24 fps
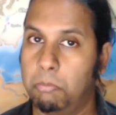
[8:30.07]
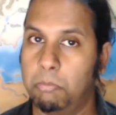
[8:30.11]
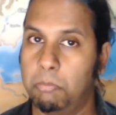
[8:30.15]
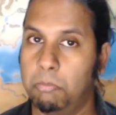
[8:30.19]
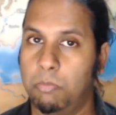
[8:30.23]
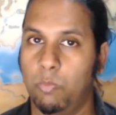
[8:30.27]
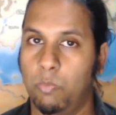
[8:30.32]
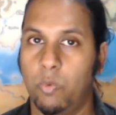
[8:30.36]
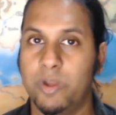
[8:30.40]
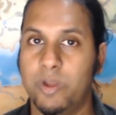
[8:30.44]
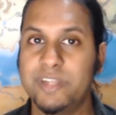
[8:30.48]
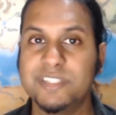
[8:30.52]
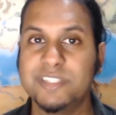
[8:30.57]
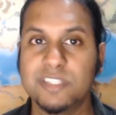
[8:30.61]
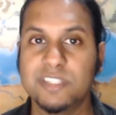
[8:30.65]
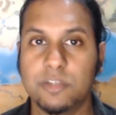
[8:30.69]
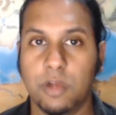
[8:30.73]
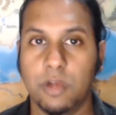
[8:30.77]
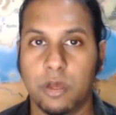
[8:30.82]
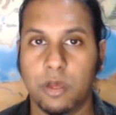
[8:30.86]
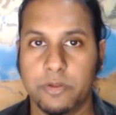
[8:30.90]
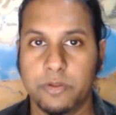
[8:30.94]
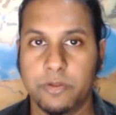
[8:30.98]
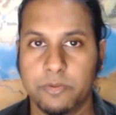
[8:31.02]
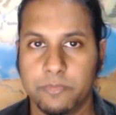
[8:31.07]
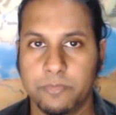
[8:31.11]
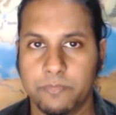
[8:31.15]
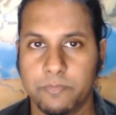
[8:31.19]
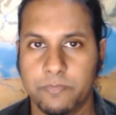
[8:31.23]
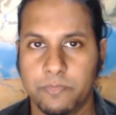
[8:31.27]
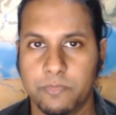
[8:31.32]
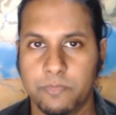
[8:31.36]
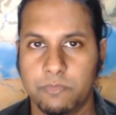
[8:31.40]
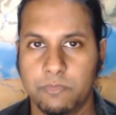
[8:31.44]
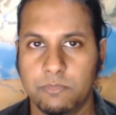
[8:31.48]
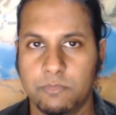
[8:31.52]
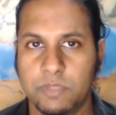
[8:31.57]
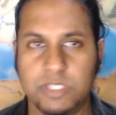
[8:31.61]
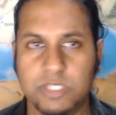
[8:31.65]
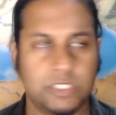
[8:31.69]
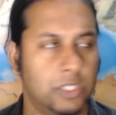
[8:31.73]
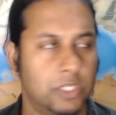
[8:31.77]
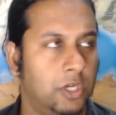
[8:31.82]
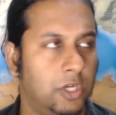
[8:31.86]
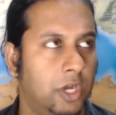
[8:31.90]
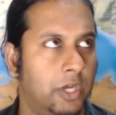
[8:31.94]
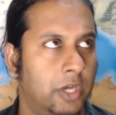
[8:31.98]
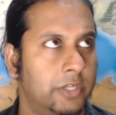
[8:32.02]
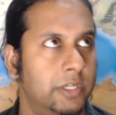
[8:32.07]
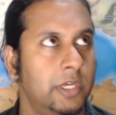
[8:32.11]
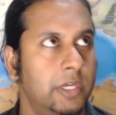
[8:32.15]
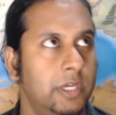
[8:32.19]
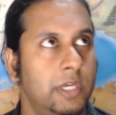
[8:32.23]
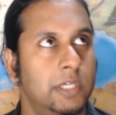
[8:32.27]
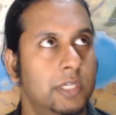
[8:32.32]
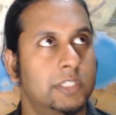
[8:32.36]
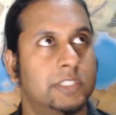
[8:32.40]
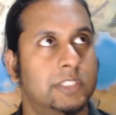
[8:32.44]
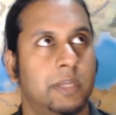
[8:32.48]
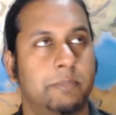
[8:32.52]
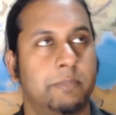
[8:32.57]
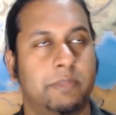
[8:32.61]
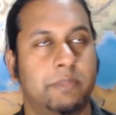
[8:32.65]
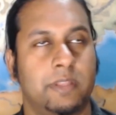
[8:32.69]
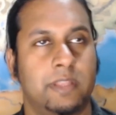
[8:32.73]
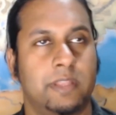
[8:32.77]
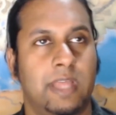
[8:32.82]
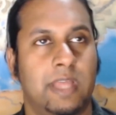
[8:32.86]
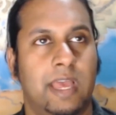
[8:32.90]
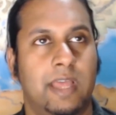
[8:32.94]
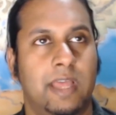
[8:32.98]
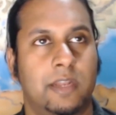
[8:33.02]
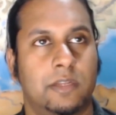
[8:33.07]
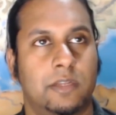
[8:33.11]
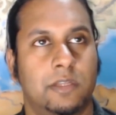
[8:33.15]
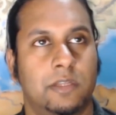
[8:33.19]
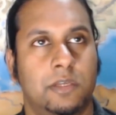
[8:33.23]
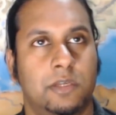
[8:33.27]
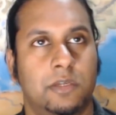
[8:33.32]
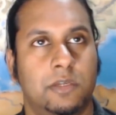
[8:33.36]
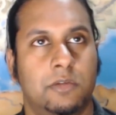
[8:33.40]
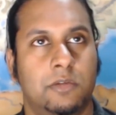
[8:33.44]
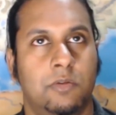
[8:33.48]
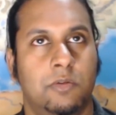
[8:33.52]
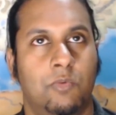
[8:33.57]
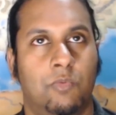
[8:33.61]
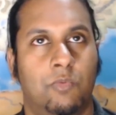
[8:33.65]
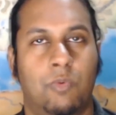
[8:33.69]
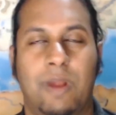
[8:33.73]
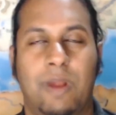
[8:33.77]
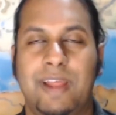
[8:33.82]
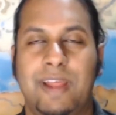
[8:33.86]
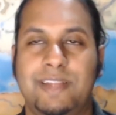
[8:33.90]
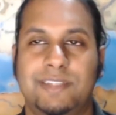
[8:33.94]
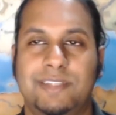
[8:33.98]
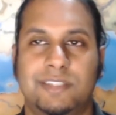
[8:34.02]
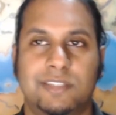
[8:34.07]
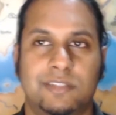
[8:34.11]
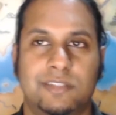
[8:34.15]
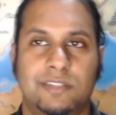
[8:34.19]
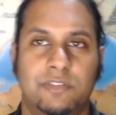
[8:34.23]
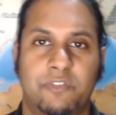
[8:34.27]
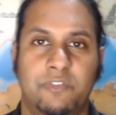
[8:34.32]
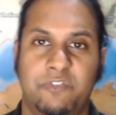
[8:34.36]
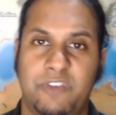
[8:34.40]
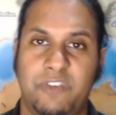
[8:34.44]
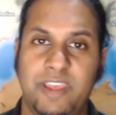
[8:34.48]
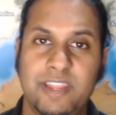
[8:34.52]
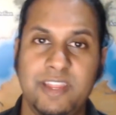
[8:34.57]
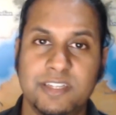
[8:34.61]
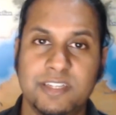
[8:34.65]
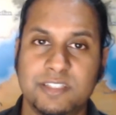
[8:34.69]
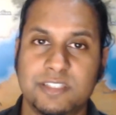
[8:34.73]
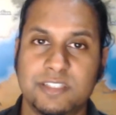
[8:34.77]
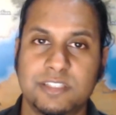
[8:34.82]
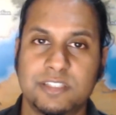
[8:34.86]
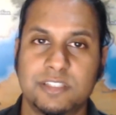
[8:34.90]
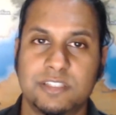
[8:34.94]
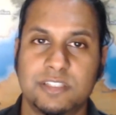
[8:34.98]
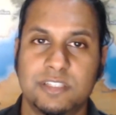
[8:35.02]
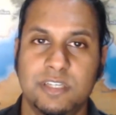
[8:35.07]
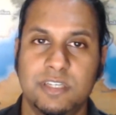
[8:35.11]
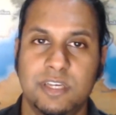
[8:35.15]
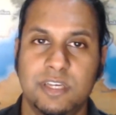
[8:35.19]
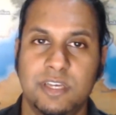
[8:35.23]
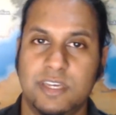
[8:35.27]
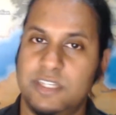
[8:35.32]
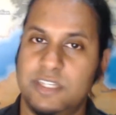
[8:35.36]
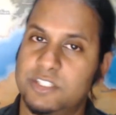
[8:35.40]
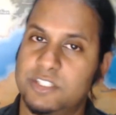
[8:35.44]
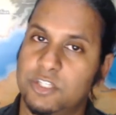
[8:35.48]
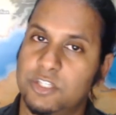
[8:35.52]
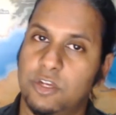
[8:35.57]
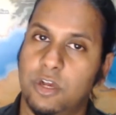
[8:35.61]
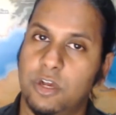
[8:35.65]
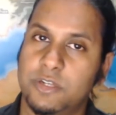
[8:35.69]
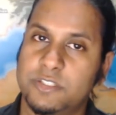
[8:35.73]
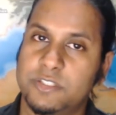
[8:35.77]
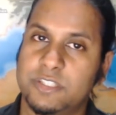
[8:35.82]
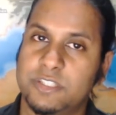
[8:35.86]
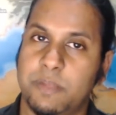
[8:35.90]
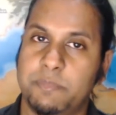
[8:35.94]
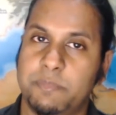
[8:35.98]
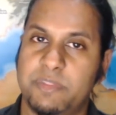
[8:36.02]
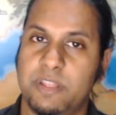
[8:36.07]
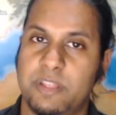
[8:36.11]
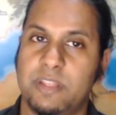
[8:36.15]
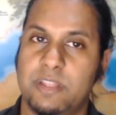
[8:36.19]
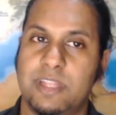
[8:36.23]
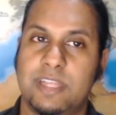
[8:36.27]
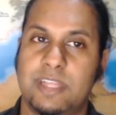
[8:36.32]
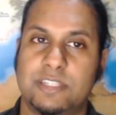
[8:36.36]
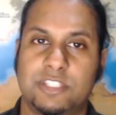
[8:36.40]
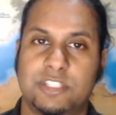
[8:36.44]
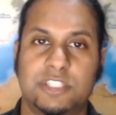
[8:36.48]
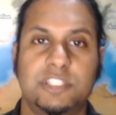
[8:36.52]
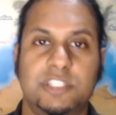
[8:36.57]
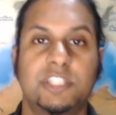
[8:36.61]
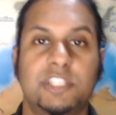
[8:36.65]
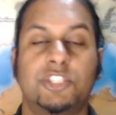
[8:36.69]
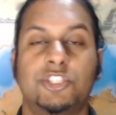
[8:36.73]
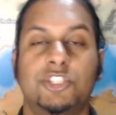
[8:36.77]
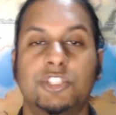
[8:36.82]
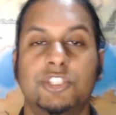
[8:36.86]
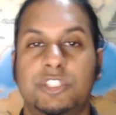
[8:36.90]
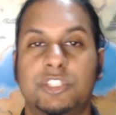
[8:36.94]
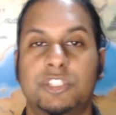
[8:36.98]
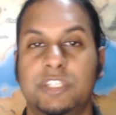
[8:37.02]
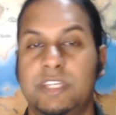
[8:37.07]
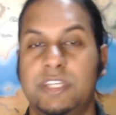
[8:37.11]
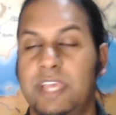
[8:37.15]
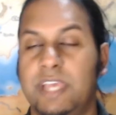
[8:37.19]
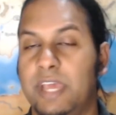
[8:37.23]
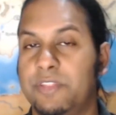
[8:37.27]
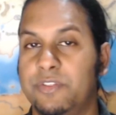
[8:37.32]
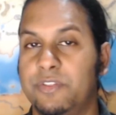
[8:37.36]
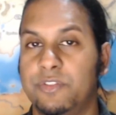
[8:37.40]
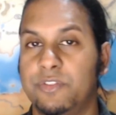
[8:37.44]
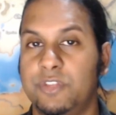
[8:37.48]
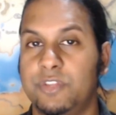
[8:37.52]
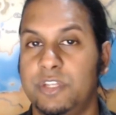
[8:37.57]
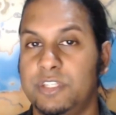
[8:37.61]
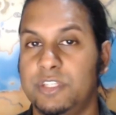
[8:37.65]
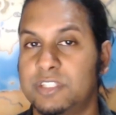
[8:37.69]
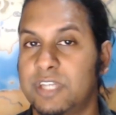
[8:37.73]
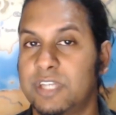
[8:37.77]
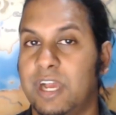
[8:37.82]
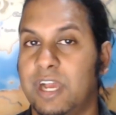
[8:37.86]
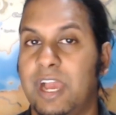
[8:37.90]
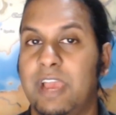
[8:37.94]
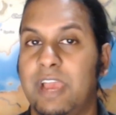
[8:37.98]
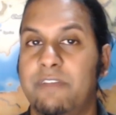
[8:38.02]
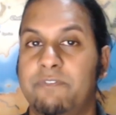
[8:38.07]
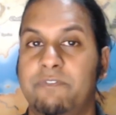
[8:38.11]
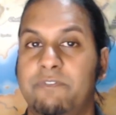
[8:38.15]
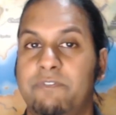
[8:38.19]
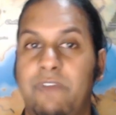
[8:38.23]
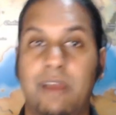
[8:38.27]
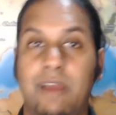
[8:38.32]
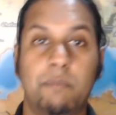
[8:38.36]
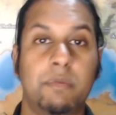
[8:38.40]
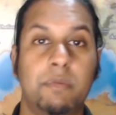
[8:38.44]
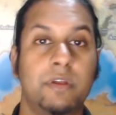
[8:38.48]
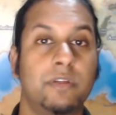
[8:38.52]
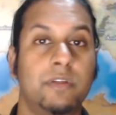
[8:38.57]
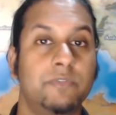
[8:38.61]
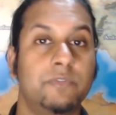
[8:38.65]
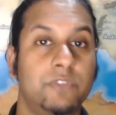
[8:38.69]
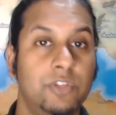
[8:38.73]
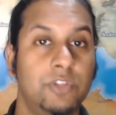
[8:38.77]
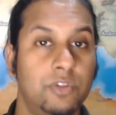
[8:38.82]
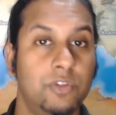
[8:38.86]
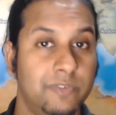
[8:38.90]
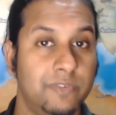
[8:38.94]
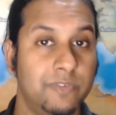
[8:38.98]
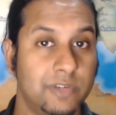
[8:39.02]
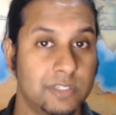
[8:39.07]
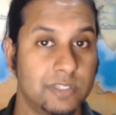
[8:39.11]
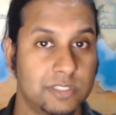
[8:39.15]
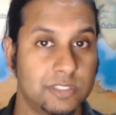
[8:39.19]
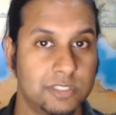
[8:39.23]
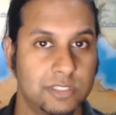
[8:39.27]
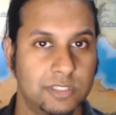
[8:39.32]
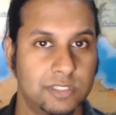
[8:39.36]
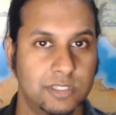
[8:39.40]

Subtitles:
what is a god? Is a god something that writes the fates? Is a god something that stitches together the entire fabric of the universe?